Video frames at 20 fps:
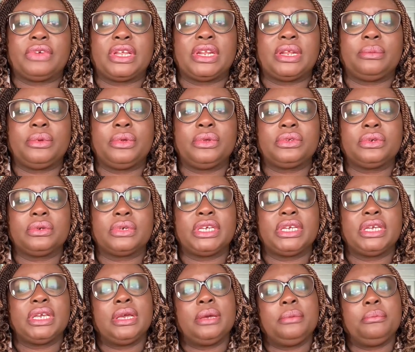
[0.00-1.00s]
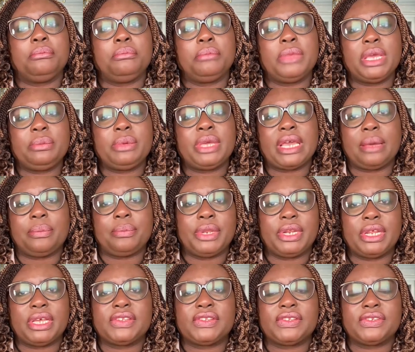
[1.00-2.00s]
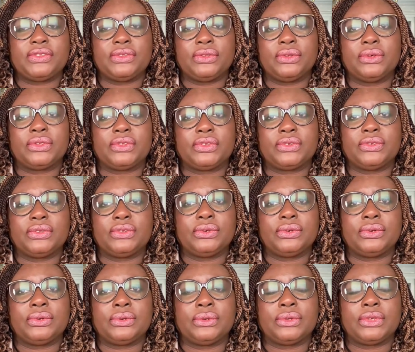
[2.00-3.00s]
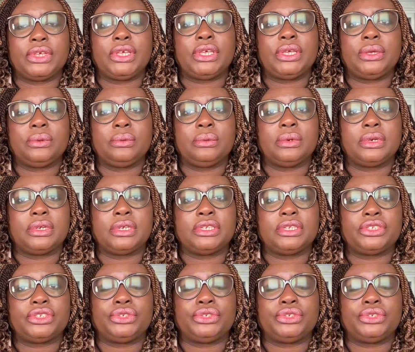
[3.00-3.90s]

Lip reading: And I'm not talking, maybe happiness is not the key word, it's